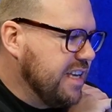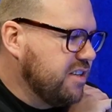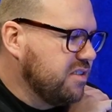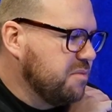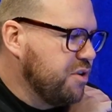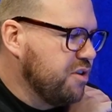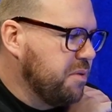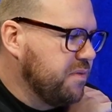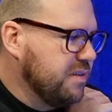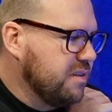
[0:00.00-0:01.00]
teachers. The
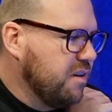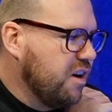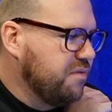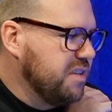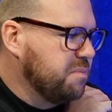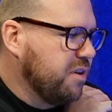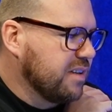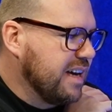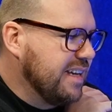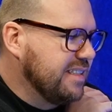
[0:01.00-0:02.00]
purpose of this
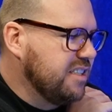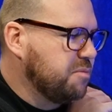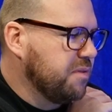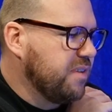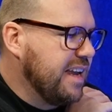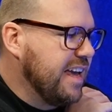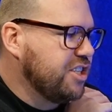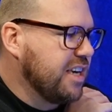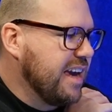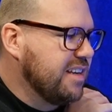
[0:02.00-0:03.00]
podcast is to provide
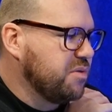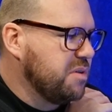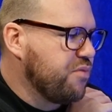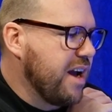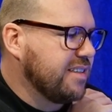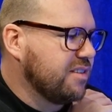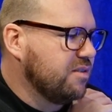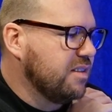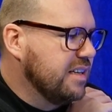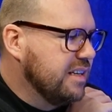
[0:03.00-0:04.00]
educators with practical